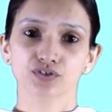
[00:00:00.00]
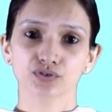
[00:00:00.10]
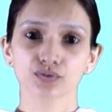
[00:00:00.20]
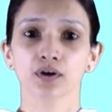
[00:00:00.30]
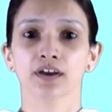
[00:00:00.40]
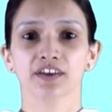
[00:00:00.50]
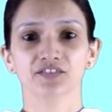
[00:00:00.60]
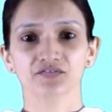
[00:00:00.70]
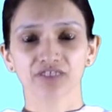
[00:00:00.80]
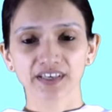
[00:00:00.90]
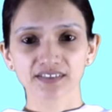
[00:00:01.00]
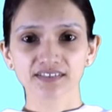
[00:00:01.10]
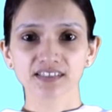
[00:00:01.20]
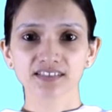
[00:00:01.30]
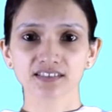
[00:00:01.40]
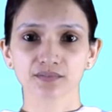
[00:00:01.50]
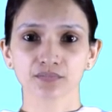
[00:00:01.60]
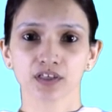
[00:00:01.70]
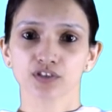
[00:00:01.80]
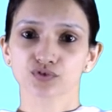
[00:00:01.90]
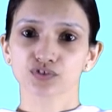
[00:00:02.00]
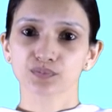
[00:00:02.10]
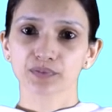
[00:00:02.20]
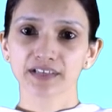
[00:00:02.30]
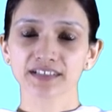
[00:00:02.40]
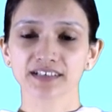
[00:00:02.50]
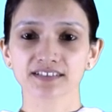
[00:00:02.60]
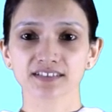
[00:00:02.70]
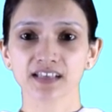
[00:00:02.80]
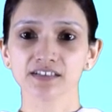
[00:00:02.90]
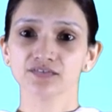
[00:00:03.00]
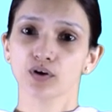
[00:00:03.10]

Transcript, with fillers: to infect a system to spread itself